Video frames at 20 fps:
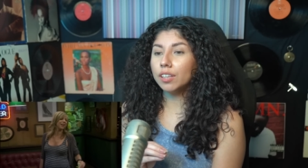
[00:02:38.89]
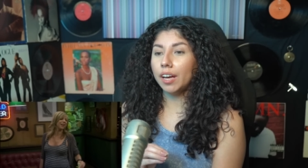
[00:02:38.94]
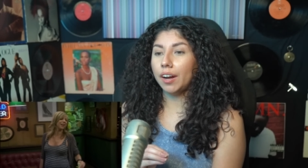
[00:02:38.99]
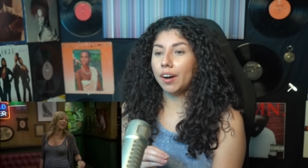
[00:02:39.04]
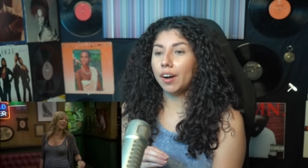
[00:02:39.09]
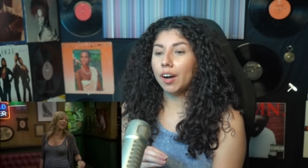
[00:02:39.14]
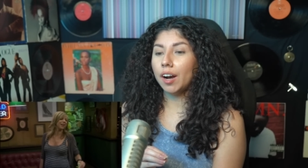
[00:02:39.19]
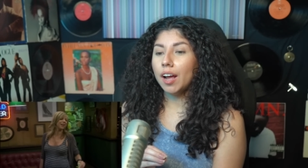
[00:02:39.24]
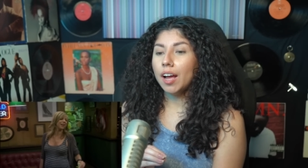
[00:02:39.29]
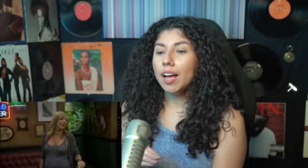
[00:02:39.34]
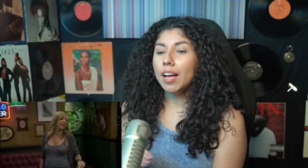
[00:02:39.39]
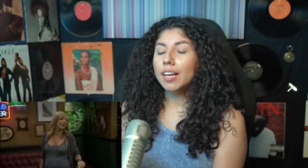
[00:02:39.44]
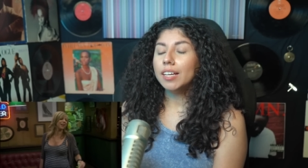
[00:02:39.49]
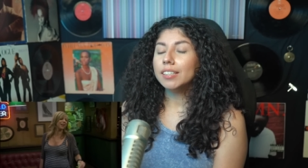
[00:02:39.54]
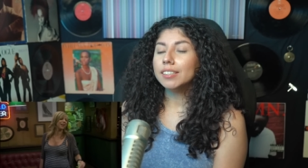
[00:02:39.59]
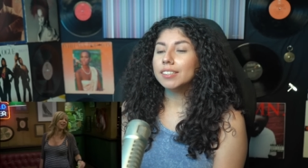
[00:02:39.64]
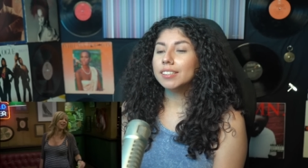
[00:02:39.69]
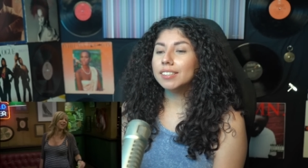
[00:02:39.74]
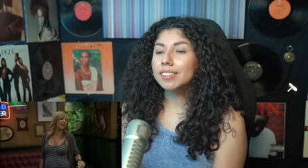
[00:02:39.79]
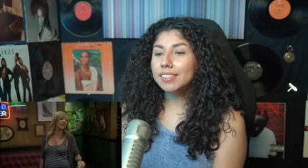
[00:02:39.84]
there.
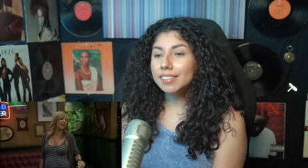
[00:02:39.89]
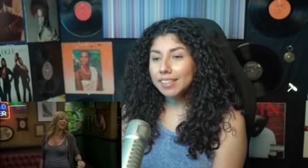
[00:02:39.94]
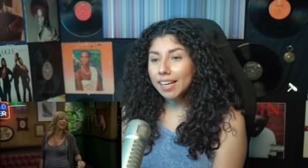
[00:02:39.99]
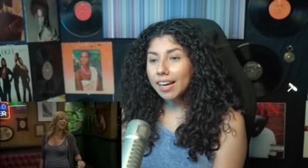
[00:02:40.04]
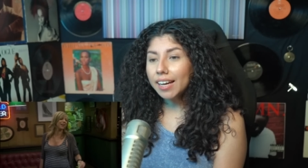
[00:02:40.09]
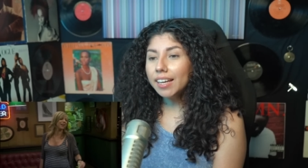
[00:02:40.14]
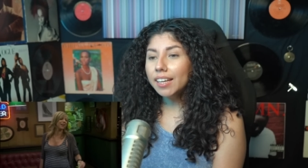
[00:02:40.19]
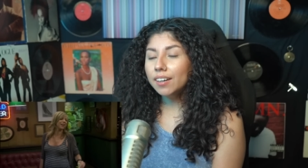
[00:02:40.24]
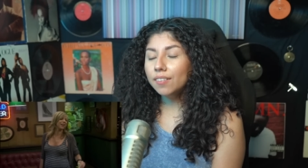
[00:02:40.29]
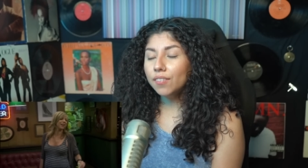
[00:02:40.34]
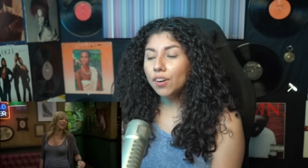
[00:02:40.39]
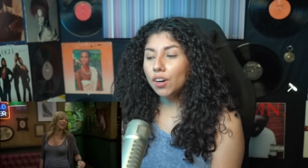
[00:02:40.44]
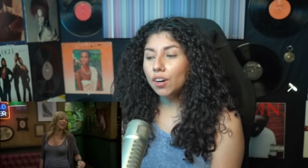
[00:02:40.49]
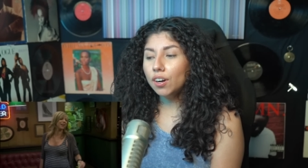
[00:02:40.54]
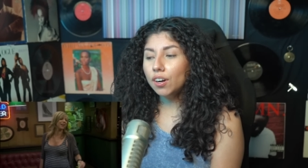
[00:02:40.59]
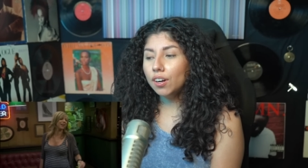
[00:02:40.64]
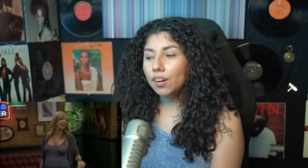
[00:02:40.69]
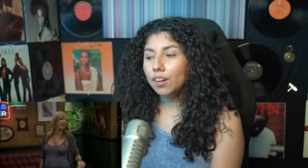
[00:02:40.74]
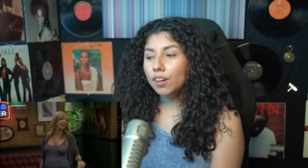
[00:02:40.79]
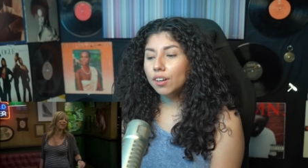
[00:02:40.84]
Second of
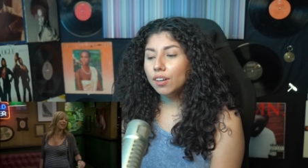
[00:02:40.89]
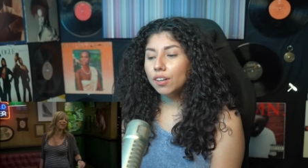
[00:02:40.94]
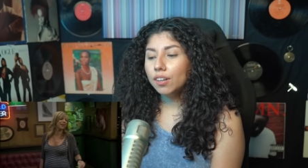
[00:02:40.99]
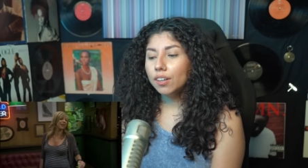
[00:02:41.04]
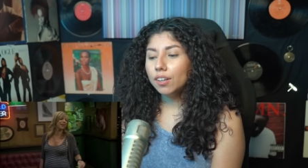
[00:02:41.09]
all,